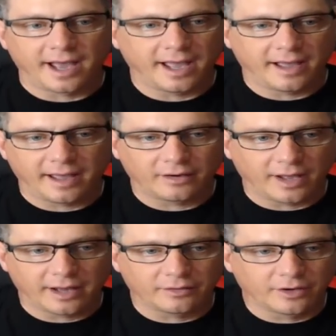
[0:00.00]
I, I don't
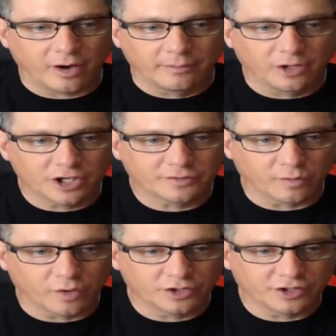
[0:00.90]
I don't know. I'm lost for
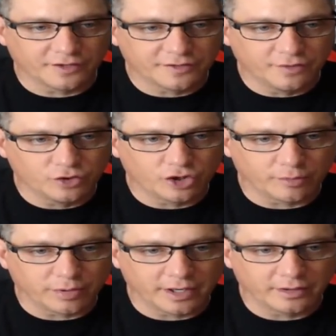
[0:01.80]
words on this fugitive
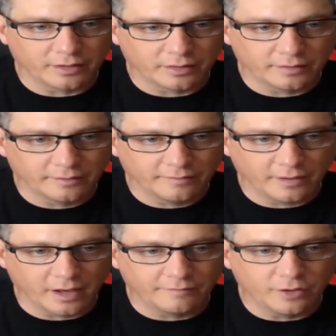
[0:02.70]
predator,
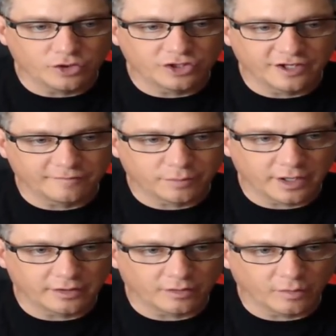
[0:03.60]
uh, fugitive
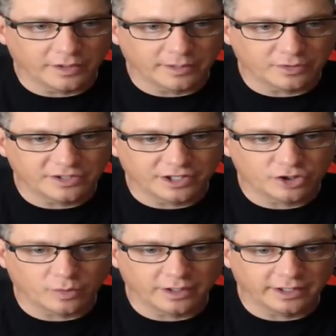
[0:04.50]
predator one number six
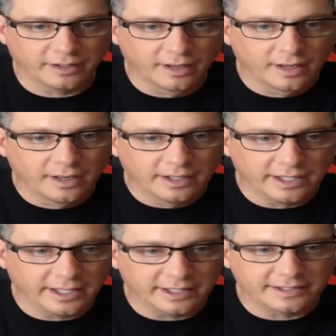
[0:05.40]
twenty.
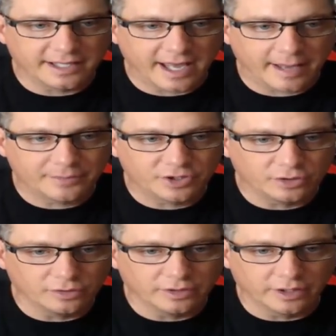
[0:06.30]
He is
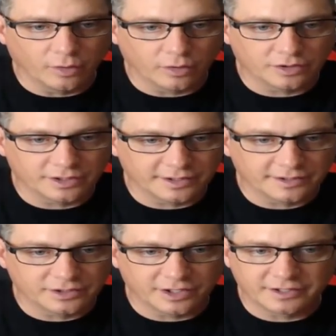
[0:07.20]
absolutely gorgeous.
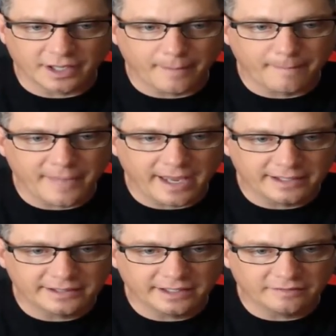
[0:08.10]
Just
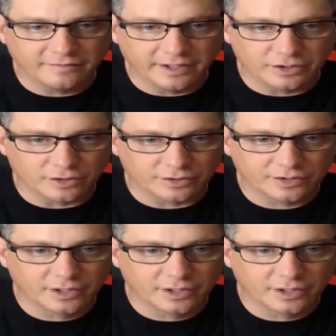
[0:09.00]
amazing features.